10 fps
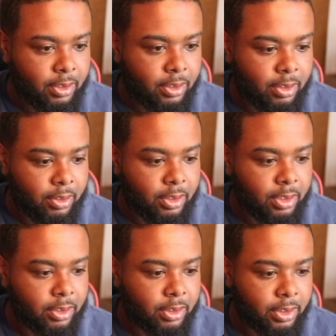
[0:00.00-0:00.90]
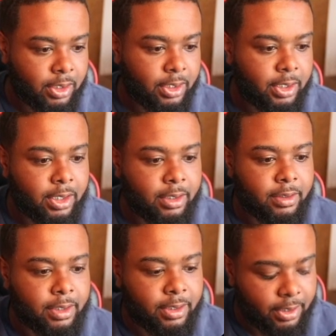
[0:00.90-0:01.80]
current index
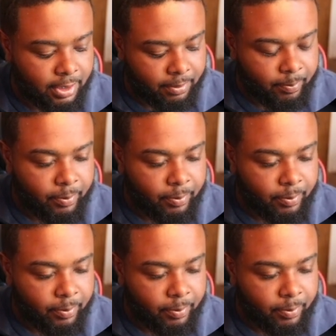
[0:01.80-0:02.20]
like that.